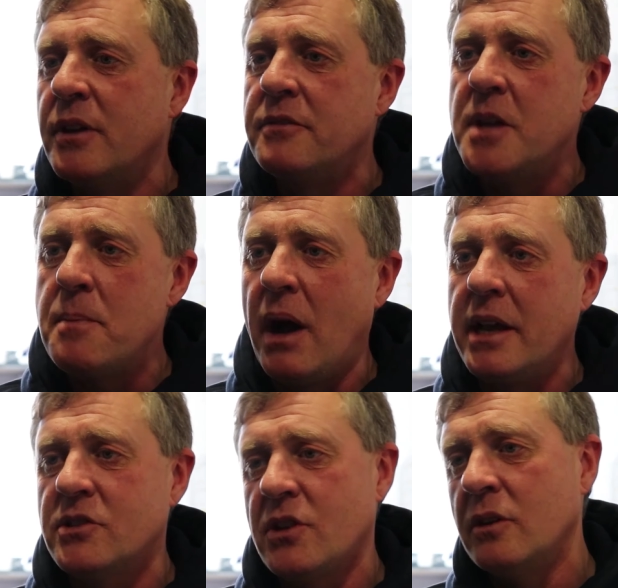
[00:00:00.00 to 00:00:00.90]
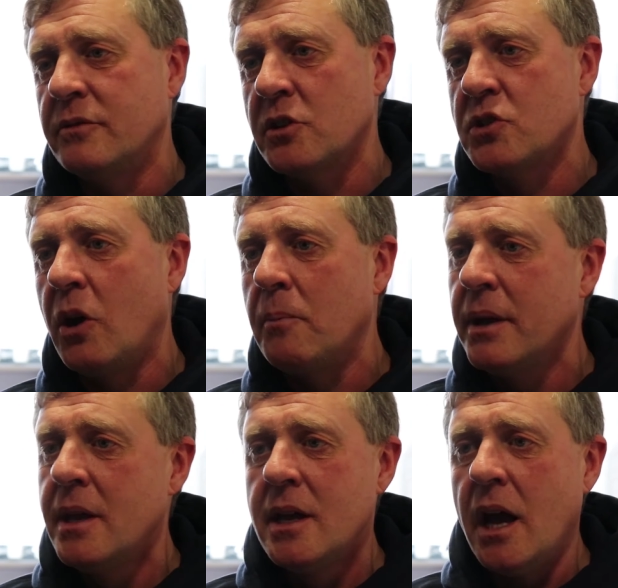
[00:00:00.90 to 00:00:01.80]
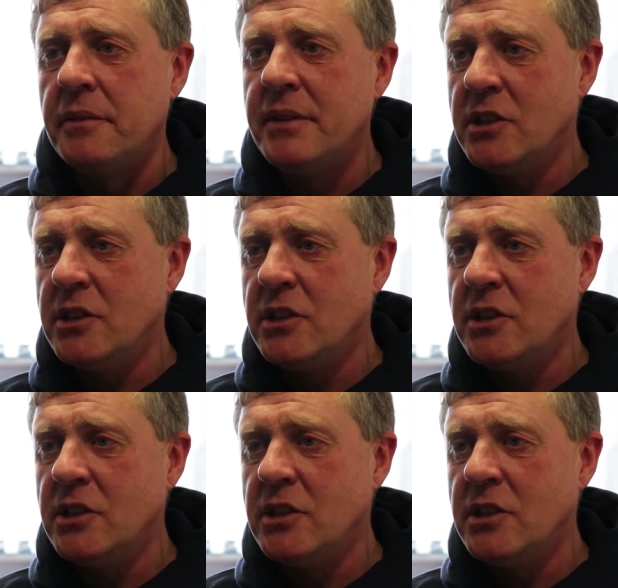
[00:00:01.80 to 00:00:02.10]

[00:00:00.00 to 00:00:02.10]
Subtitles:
50 baits over the top, and